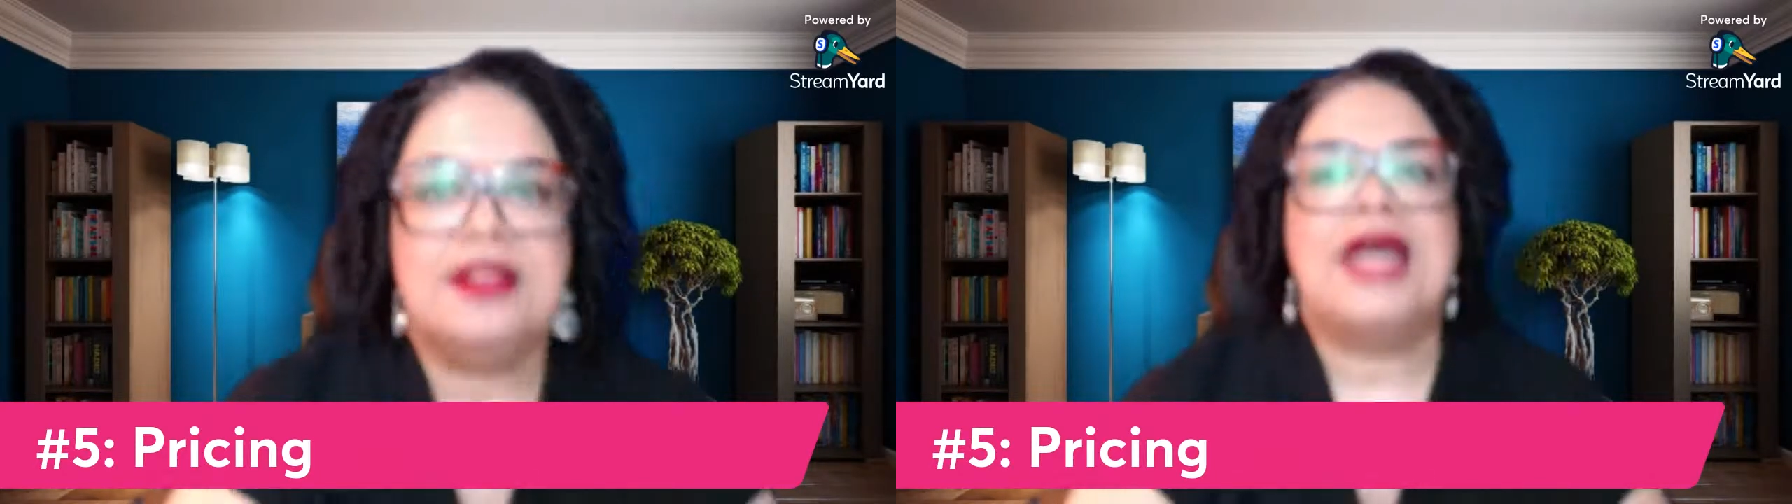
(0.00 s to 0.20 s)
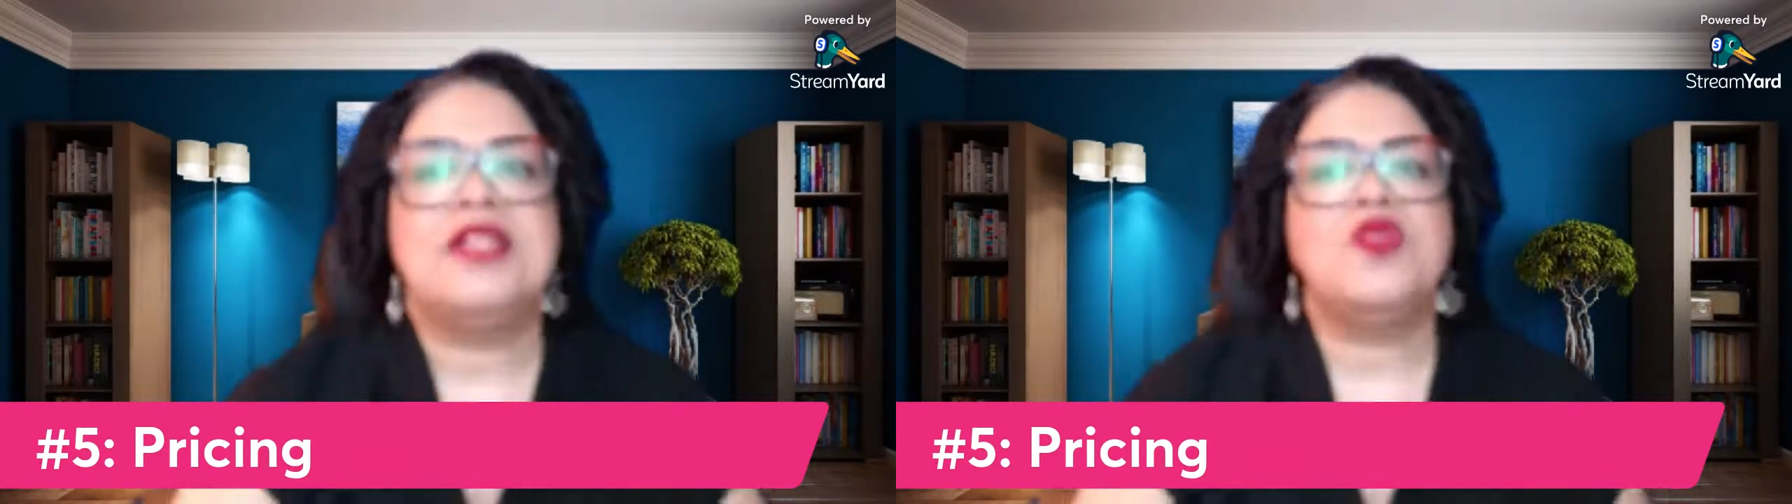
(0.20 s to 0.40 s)

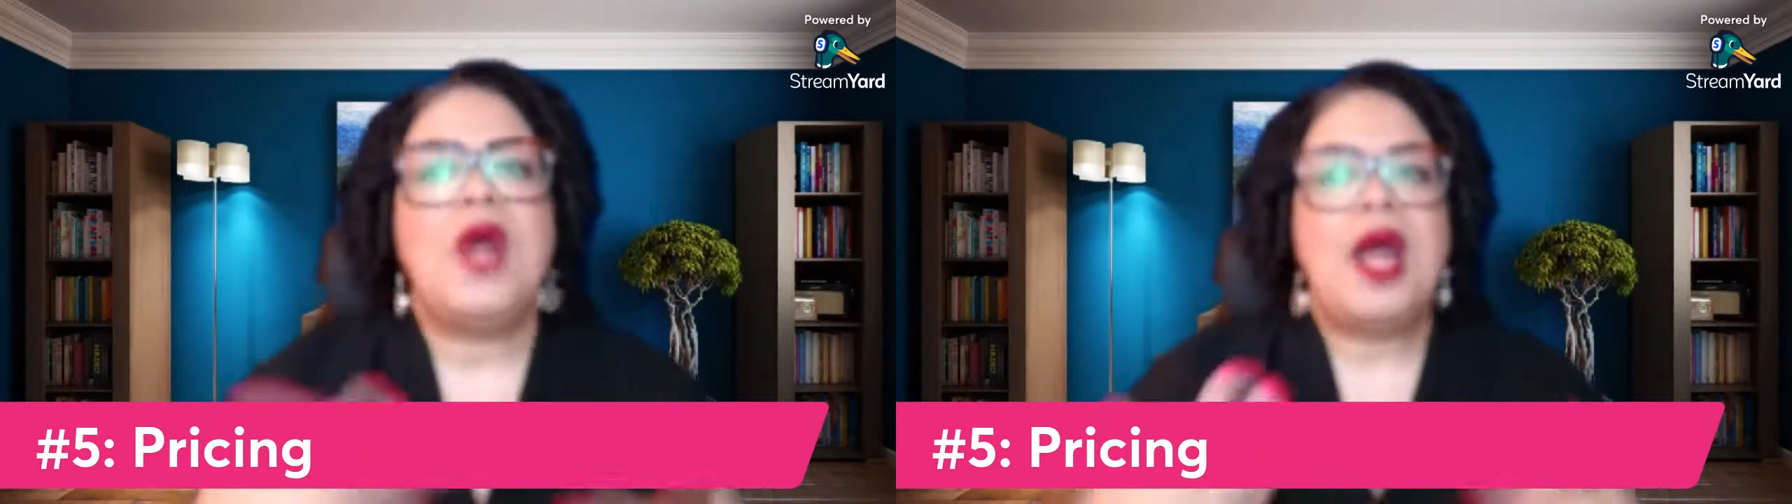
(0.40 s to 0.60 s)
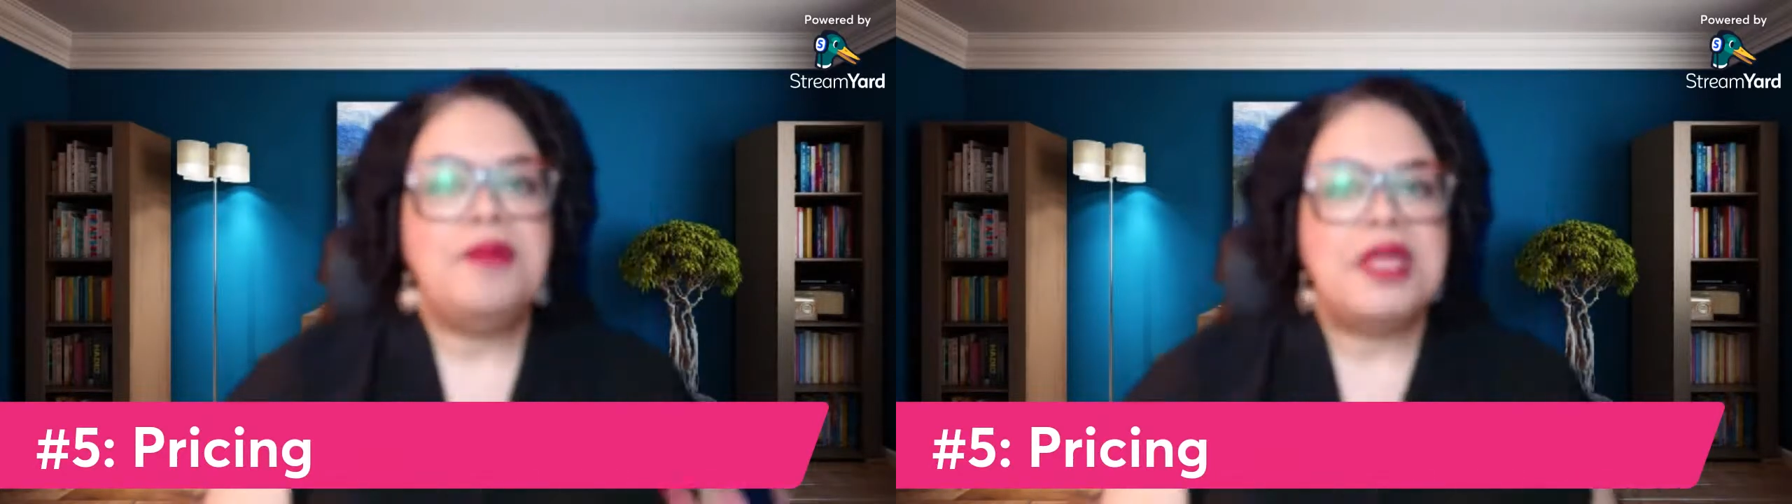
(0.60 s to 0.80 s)
That's what
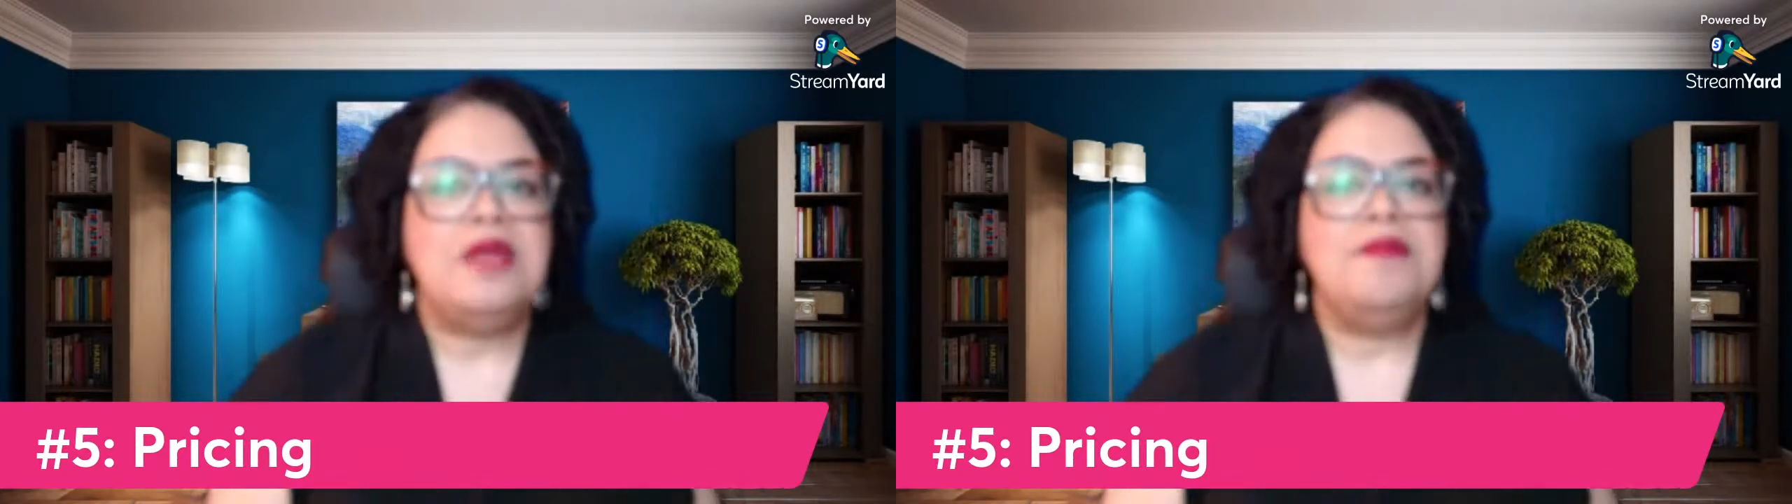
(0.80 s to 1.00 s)
I mean